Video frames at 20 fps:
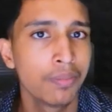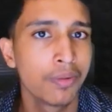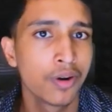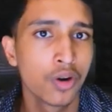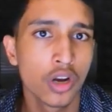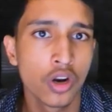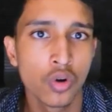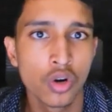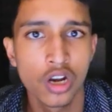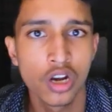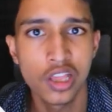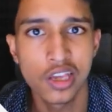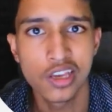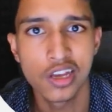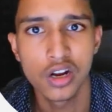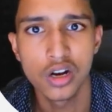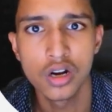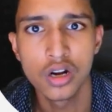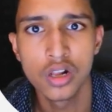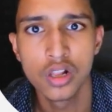People don't really
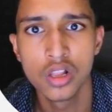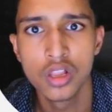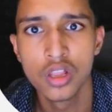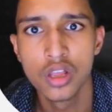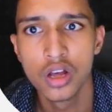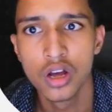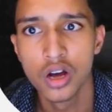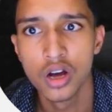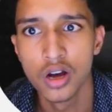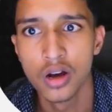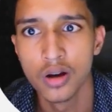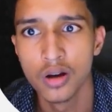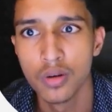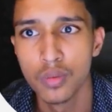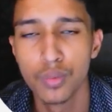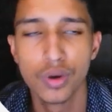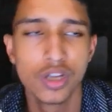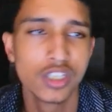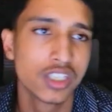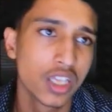care
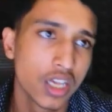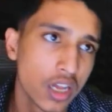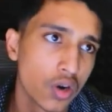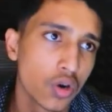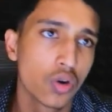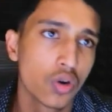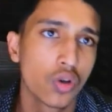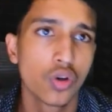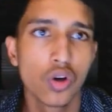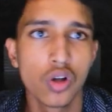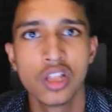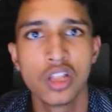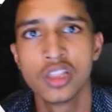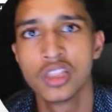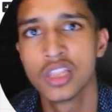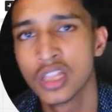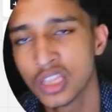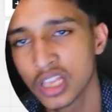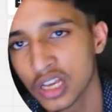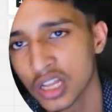once they get on a call,
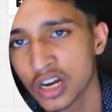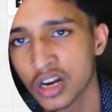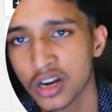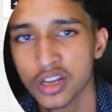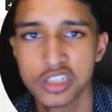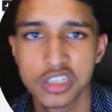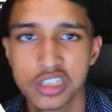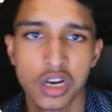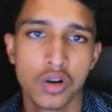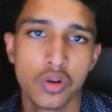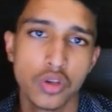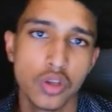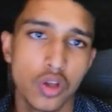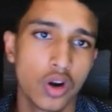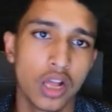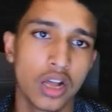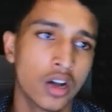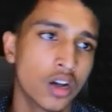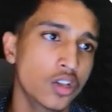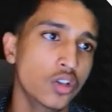and then they can understand, oh,
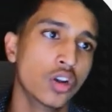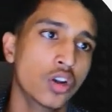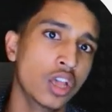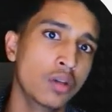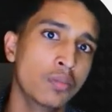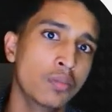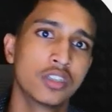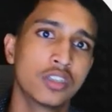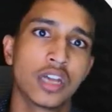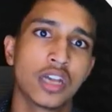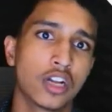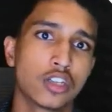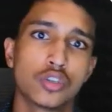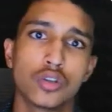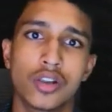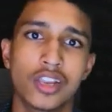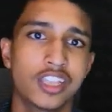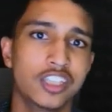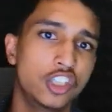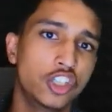your name is
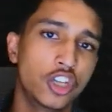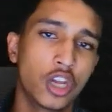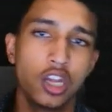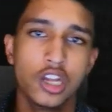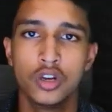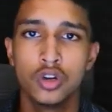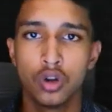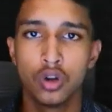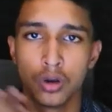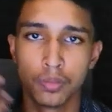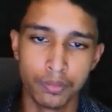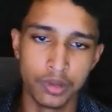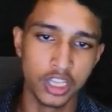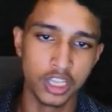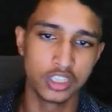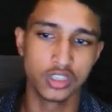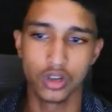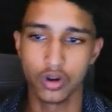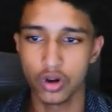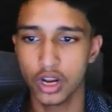actually Jake, not
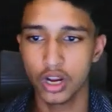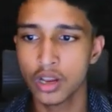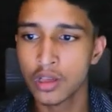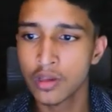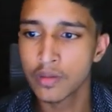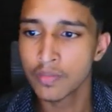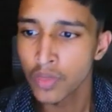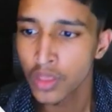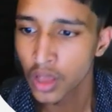Mason, right?